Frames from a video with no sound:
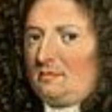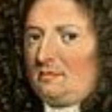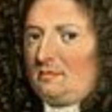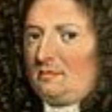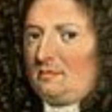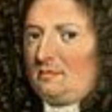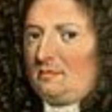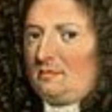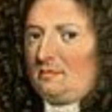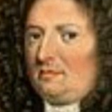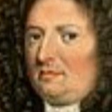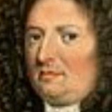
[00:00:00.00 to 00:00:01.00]

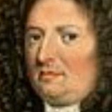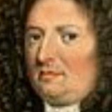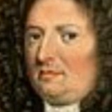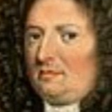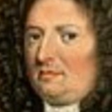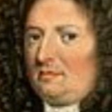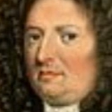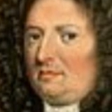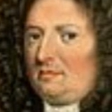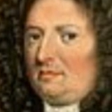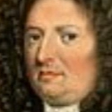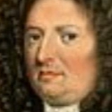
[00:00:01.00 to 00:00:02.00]

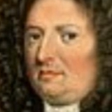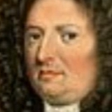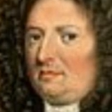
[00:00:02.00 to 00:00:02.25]
Nobody speaks.